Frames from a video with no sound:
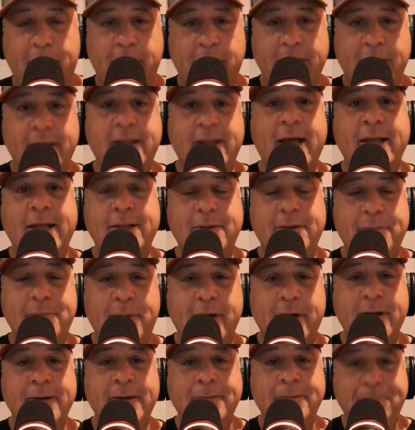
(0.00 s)
pun intended,
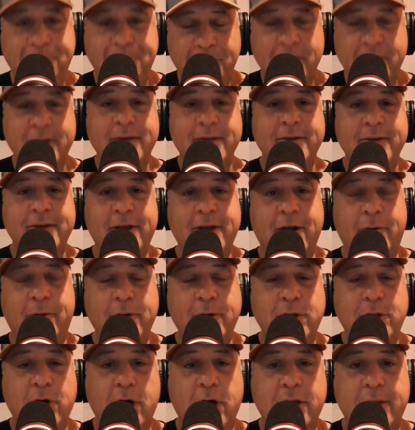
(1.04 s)
but
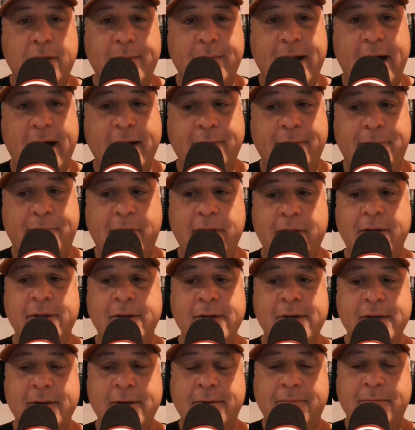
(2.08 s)
we talked about it. But
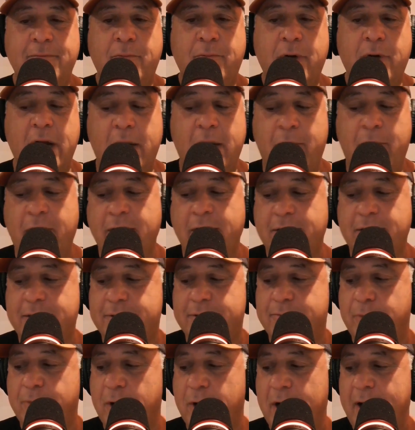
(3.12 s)
what I want
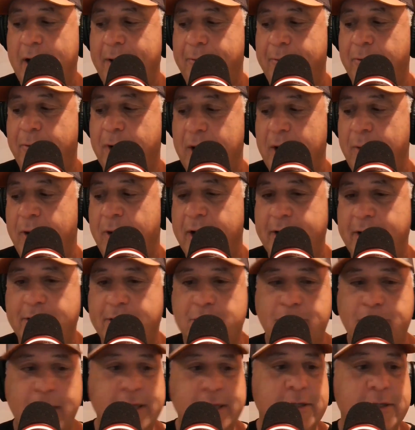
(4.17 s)
to
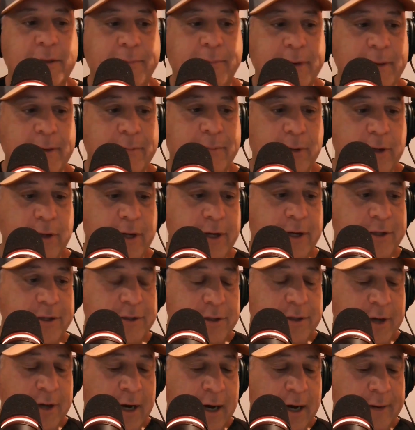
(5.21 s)
express to people
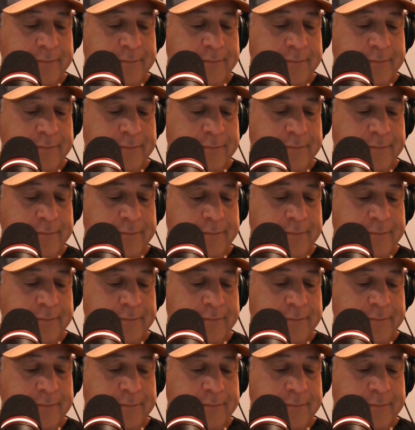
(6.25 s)
is.